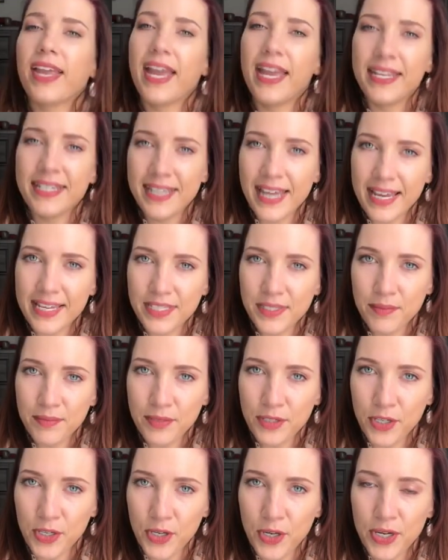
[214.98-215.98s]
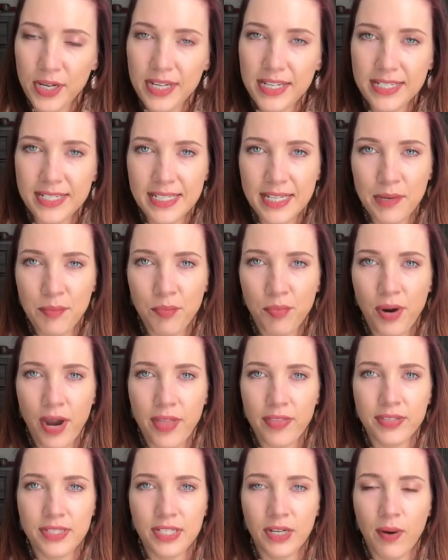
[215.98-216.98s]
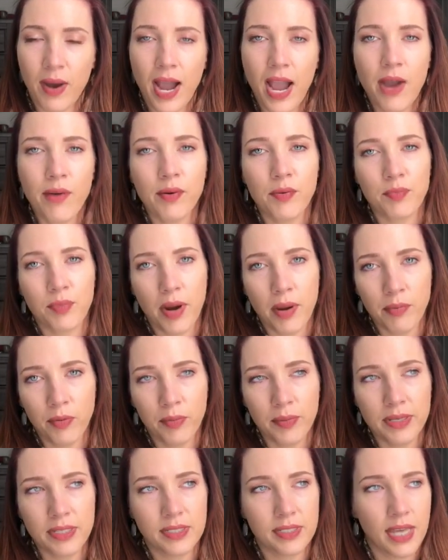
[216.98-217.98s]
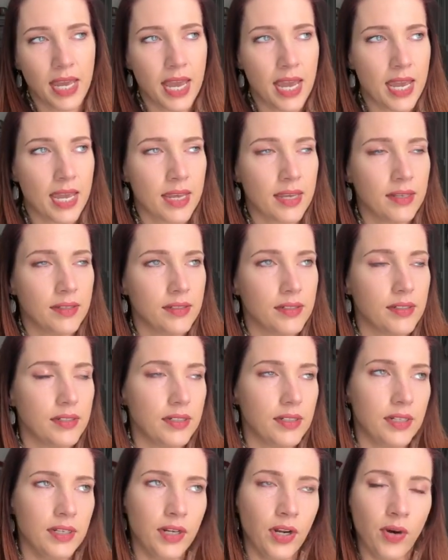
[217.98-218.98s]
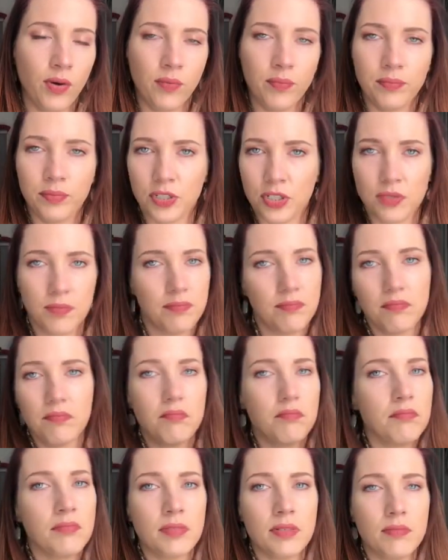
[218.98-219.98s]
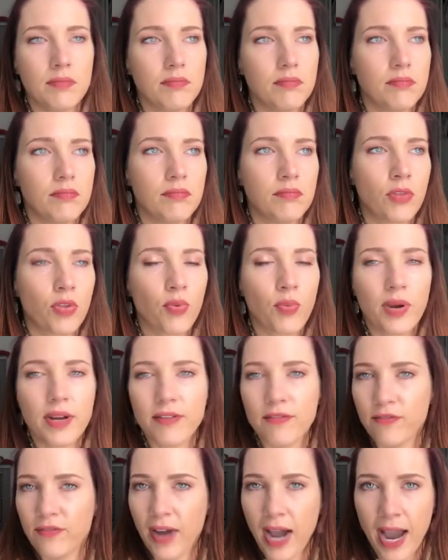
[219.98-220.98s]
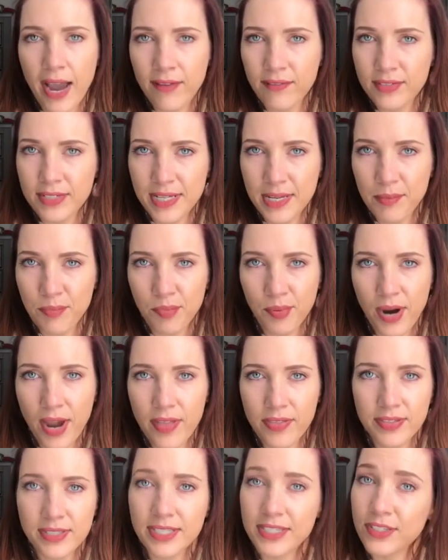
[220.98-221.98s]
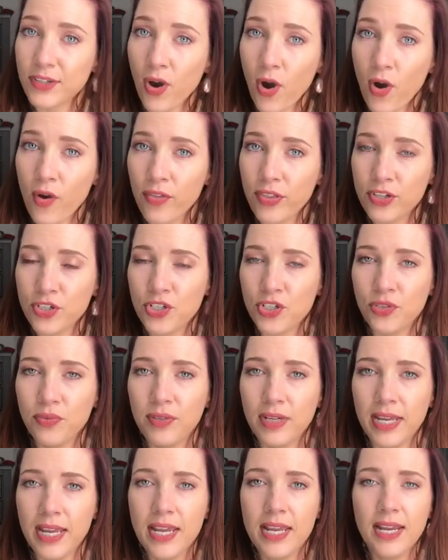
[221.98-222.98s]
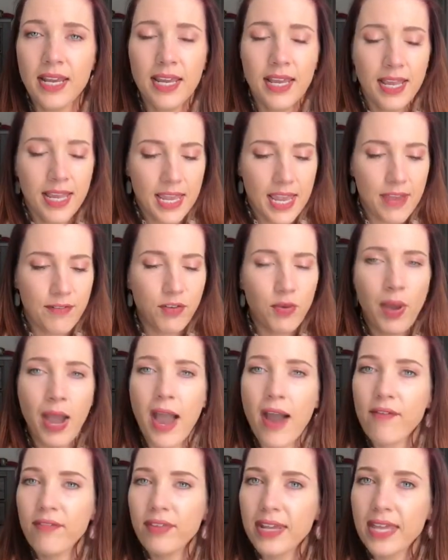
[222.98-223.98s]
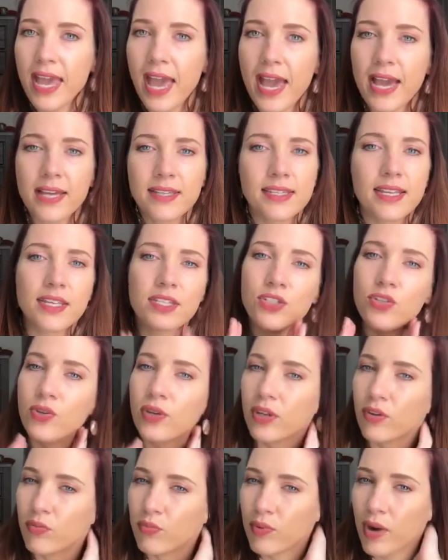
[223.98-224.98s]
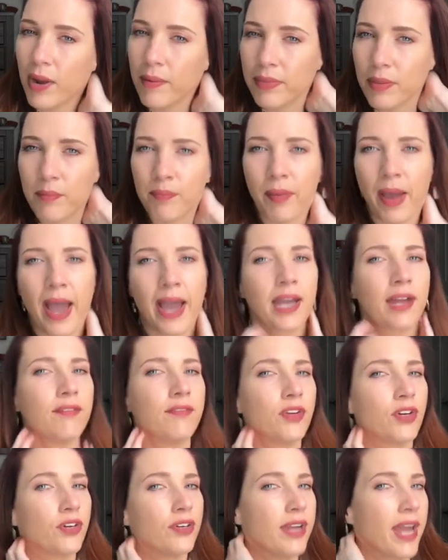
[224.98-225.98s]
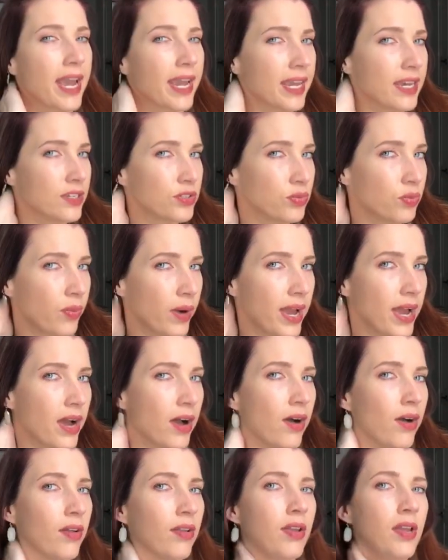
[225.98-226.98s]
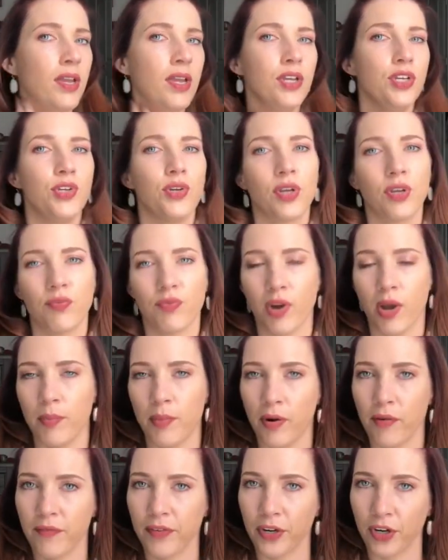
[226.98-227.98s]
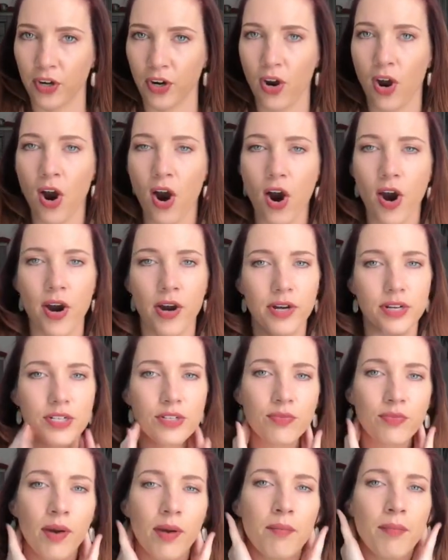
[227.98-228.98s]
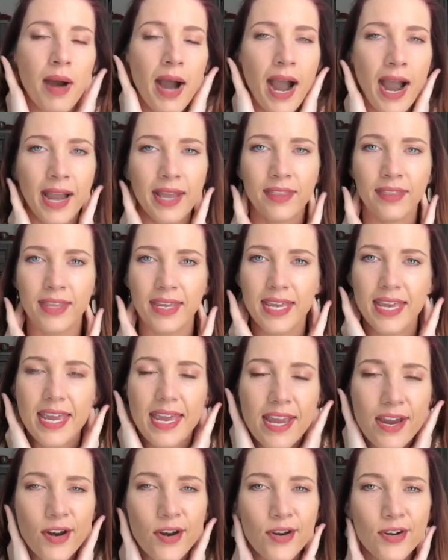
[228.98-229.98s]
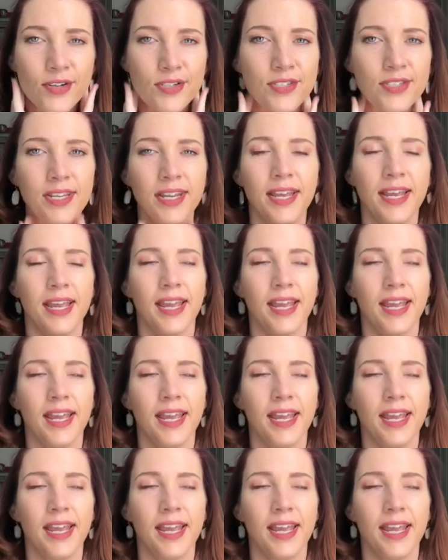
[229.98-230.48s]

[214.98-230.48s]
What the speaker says: And take some good deep breaths. Now, I would probably say, just 3 to 5 deep breaths is all that you need. If you have any excess, you can rub the back of your neck as well. You can rub over your heart, rub behind the ears.